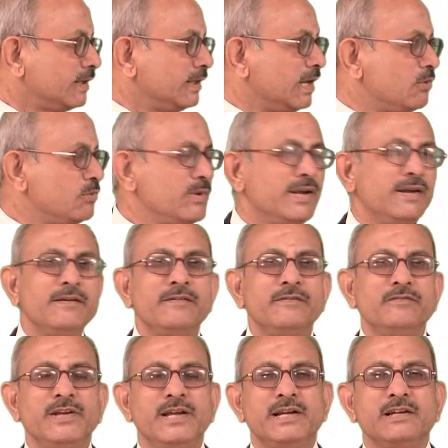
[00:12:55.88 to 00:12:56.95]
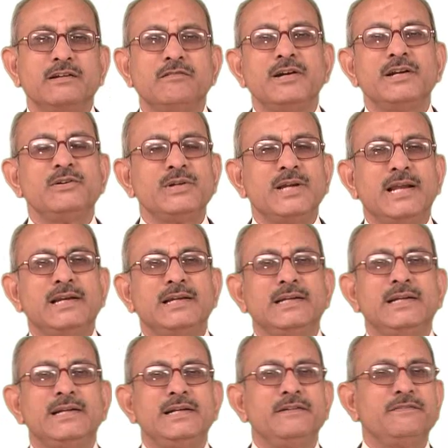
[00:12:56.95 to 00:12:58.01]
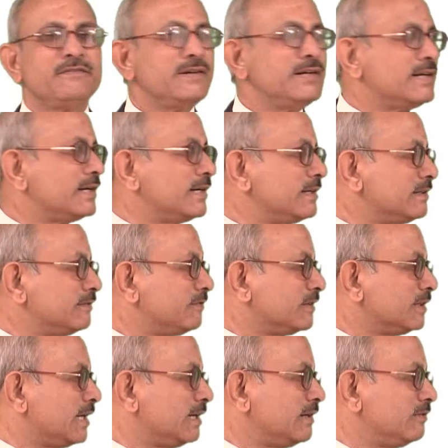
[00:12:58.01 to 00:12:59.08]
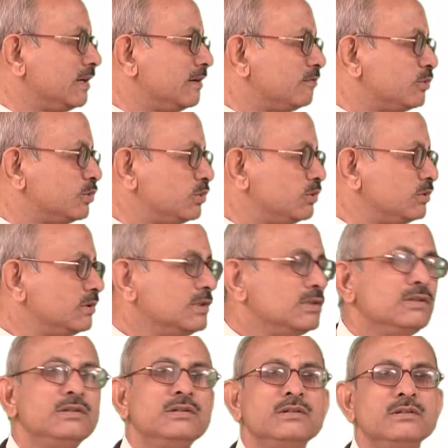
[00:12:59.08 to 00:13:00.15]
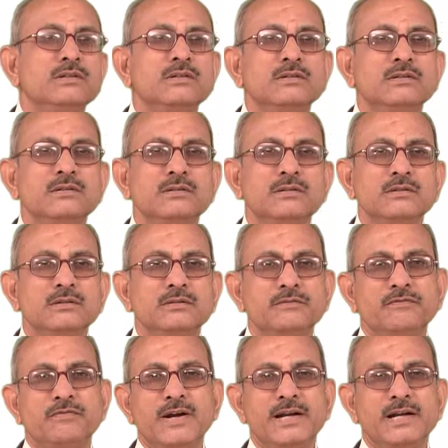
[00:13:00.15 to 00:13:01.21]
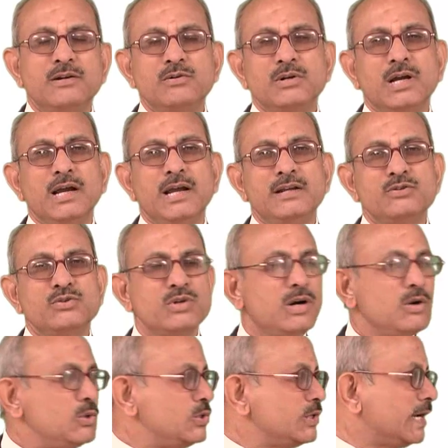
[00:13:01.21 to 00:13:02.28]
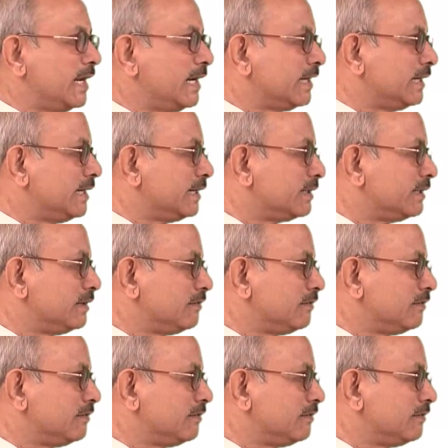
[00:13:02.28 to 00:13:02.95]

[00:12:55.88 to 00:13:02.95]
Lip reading: now we are required to calculate different rates. For that we have to find out as to how to calculate